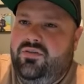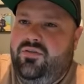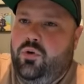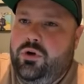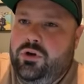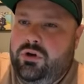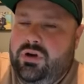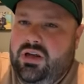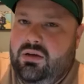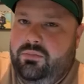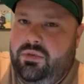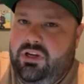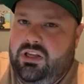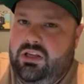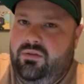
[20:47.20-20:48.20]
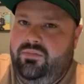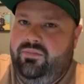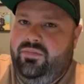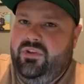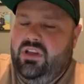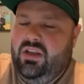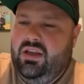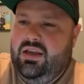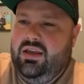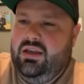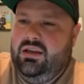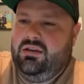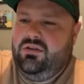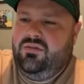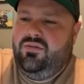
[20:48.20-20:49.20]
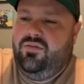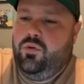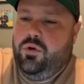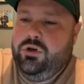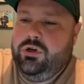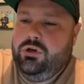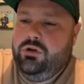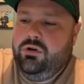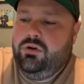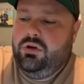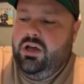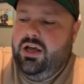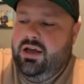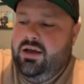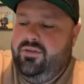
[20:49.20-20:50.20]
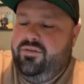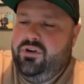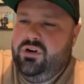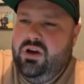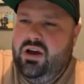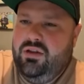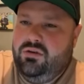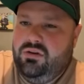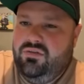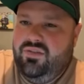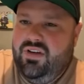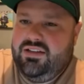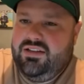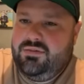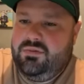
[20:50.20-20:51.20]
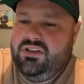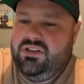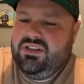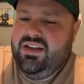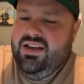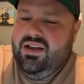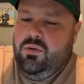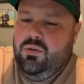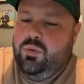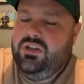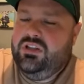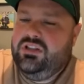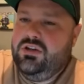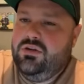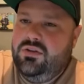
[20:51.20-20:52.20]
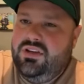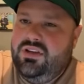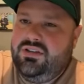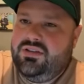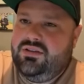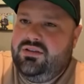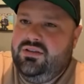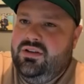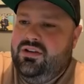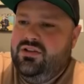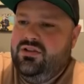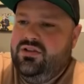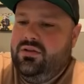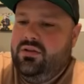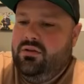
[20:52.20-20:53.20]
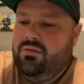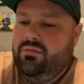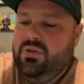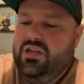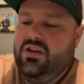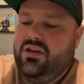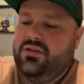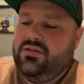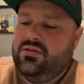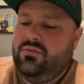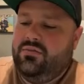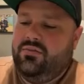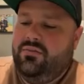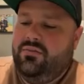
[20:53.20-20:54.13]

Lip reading: for your company and for your other investments? We do this because